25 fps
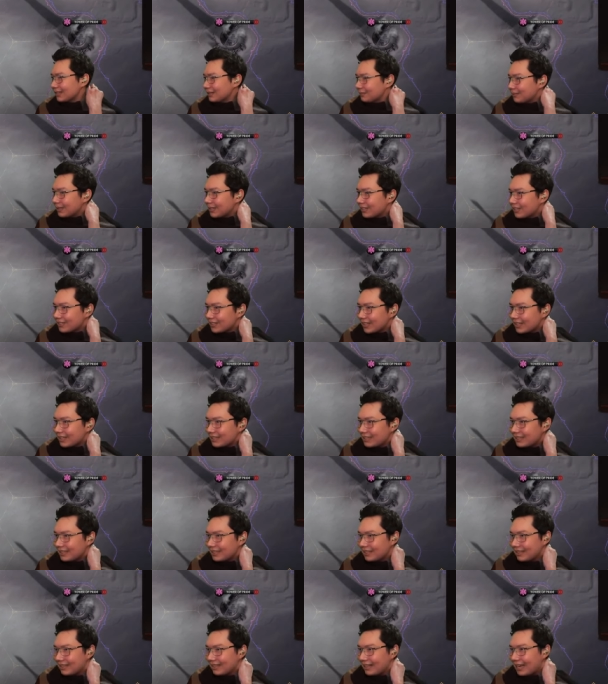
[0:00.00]
because I
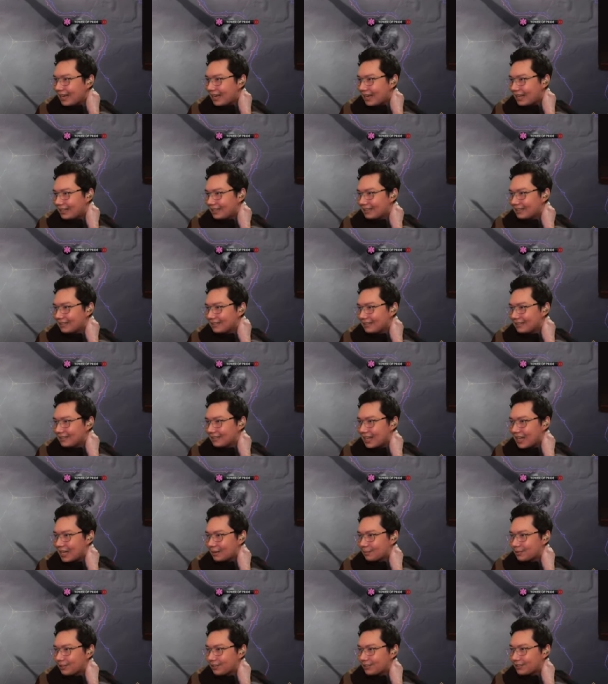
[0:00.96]
did that,
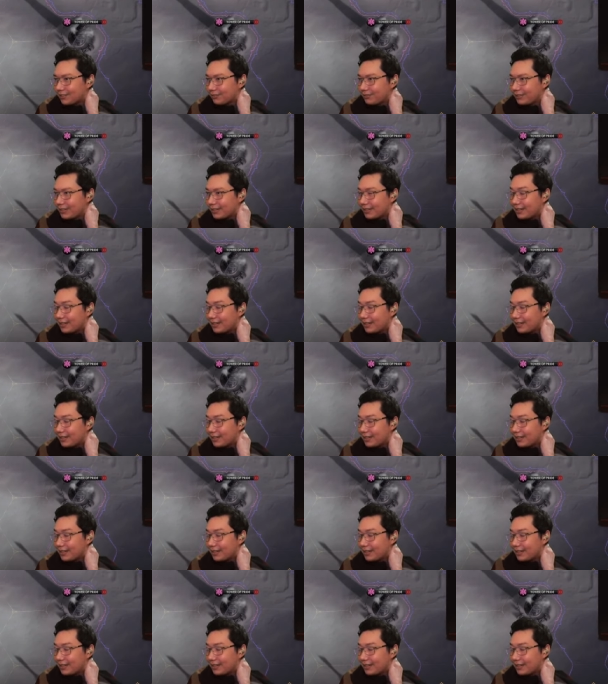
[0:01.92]
Libraries of